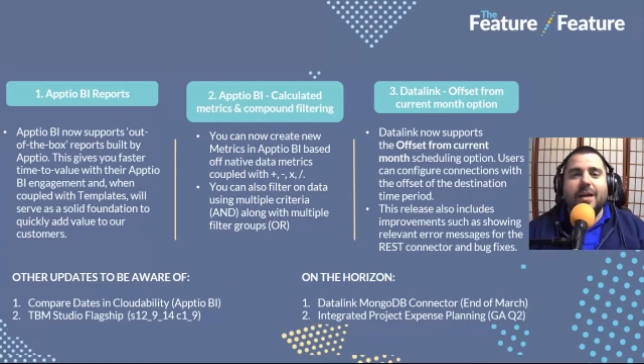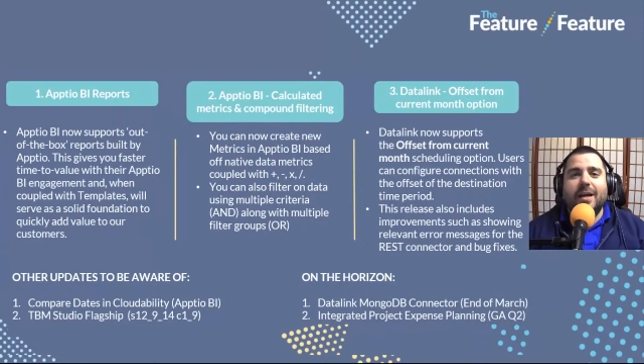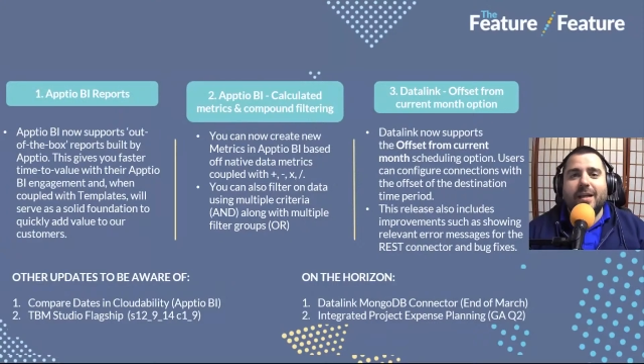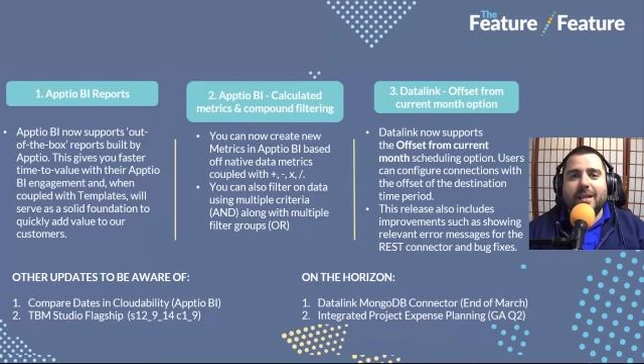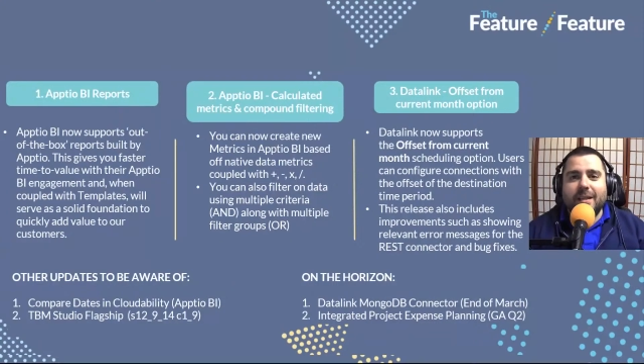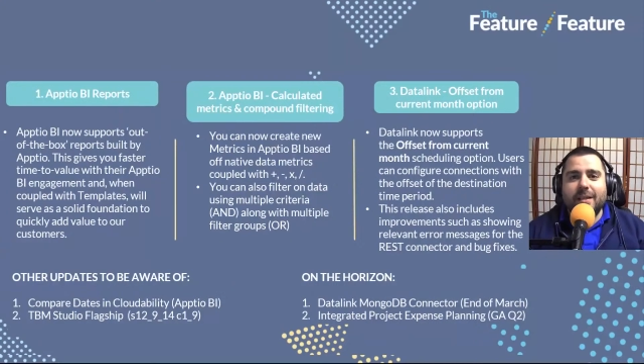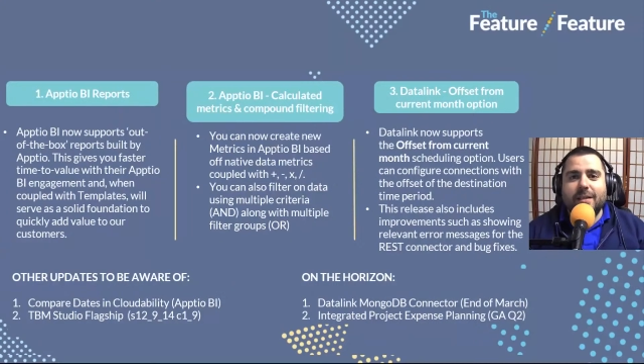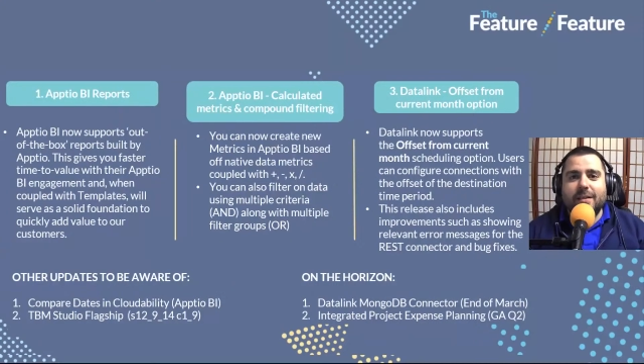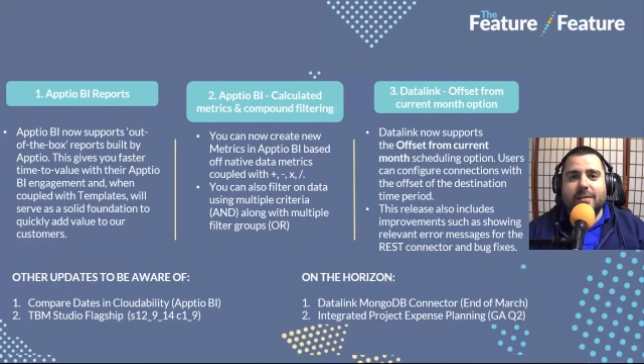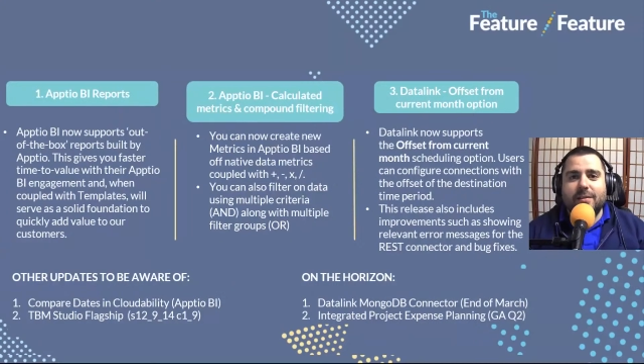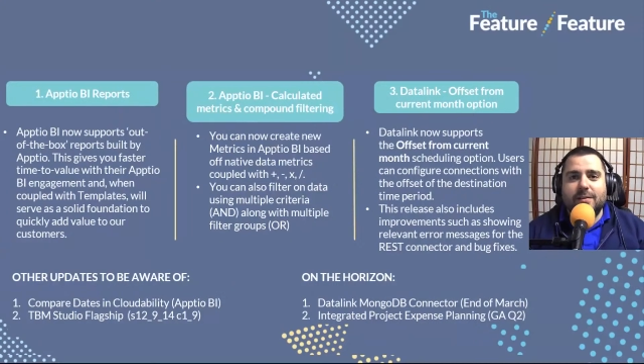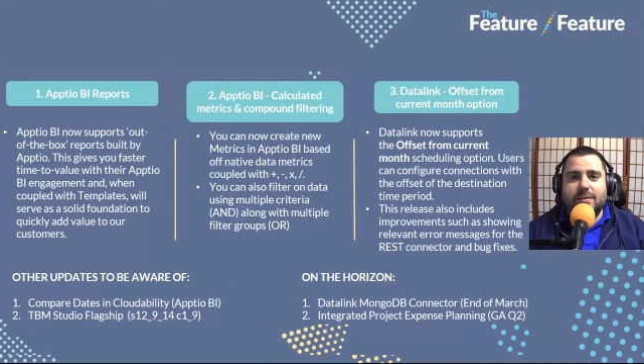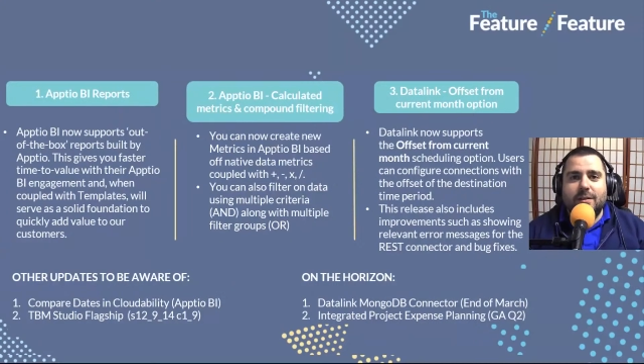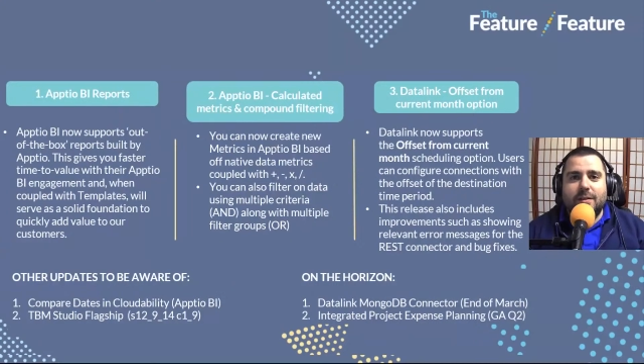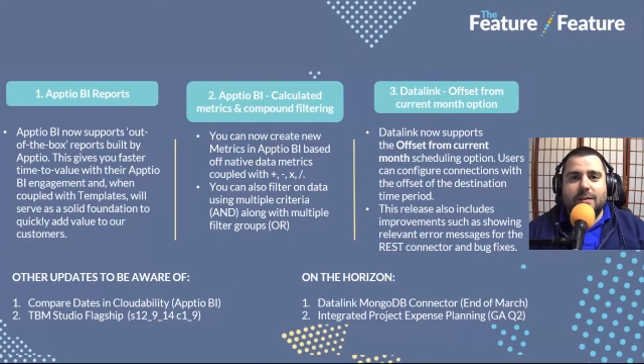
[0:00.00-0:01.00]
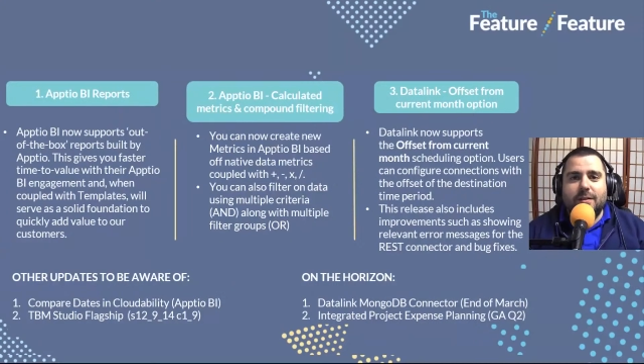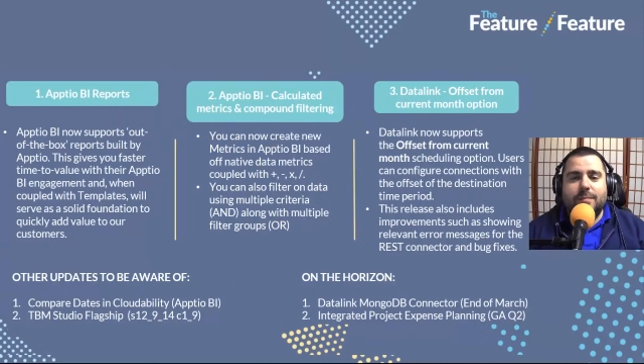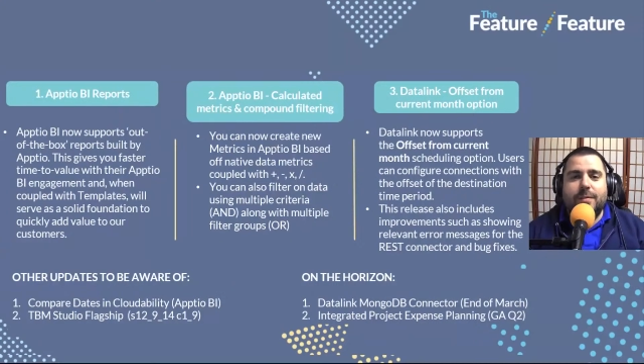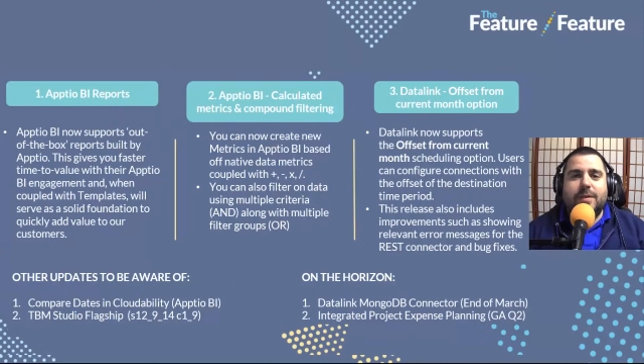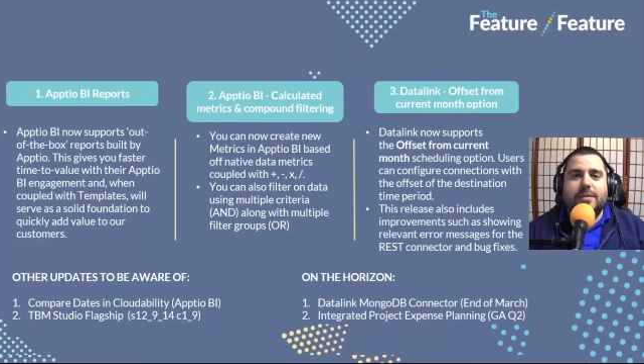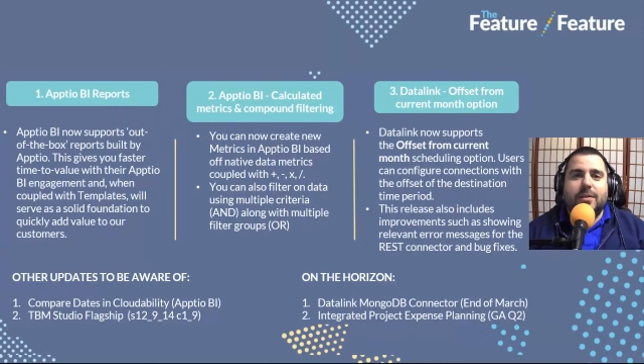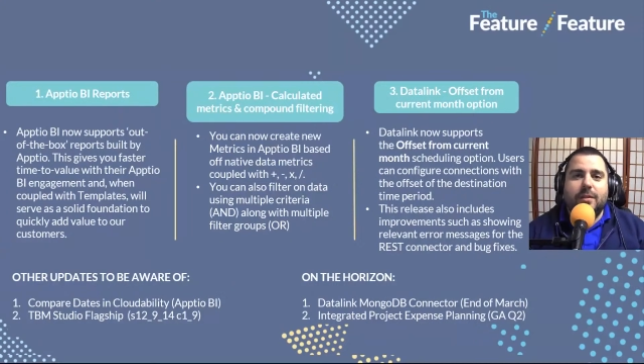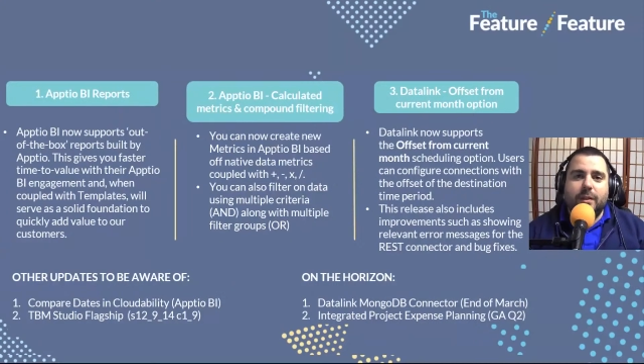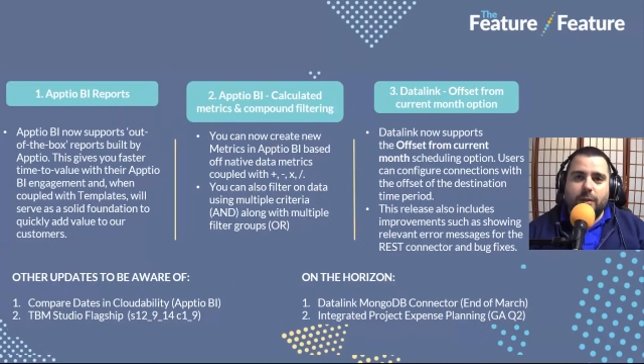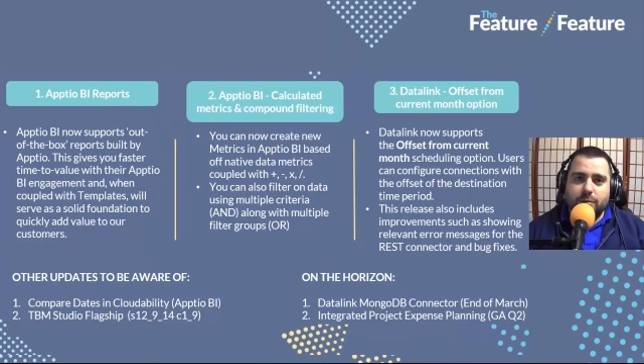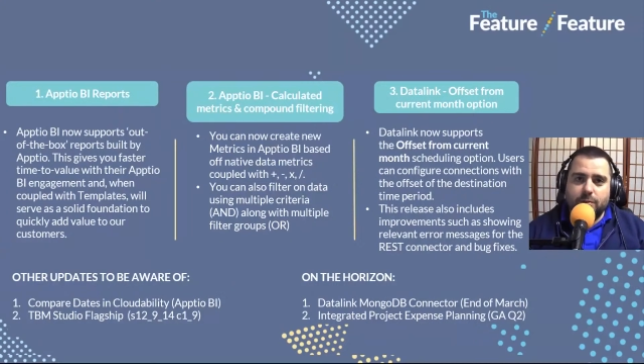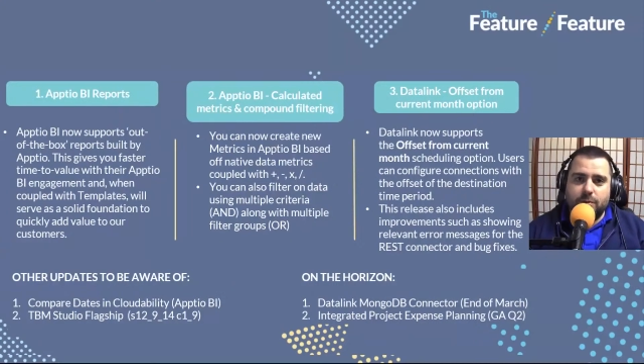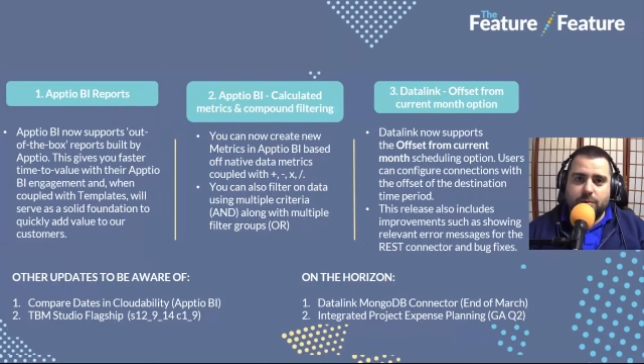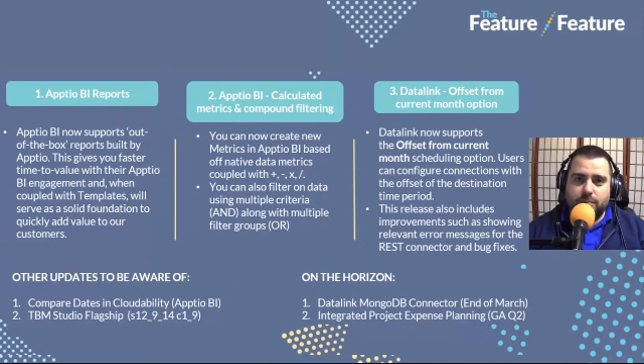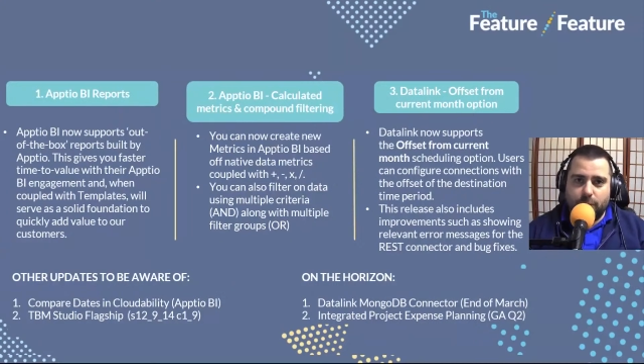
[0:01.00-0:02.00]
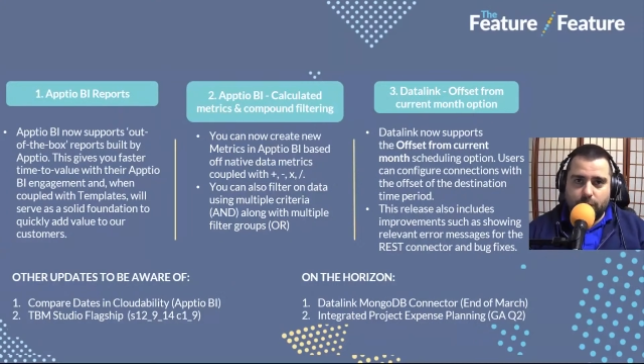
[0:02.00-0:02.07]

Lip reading: again, is basically goes